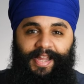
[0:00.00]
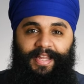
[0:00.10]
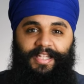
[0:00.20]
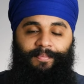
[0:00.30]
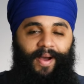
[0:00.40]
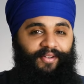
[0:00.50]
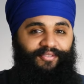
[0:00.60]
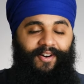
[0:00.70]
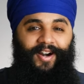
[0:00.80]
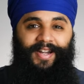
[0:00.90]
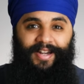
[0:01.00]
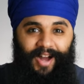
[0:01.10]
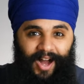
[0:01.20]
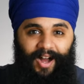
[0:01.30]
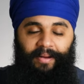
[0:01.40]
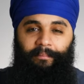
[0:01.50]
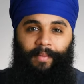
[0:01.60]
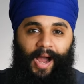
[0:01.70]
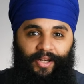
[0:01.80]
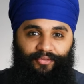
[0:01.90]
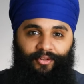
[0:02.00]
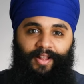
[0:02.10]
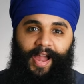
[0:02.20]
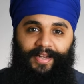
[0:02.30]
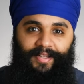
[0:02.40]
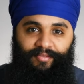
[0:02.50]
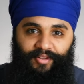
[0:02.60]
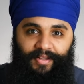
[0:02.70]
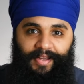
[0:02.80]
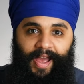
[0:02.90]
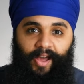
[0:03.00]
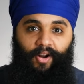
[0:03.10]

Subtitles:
is by far not a mindful activity at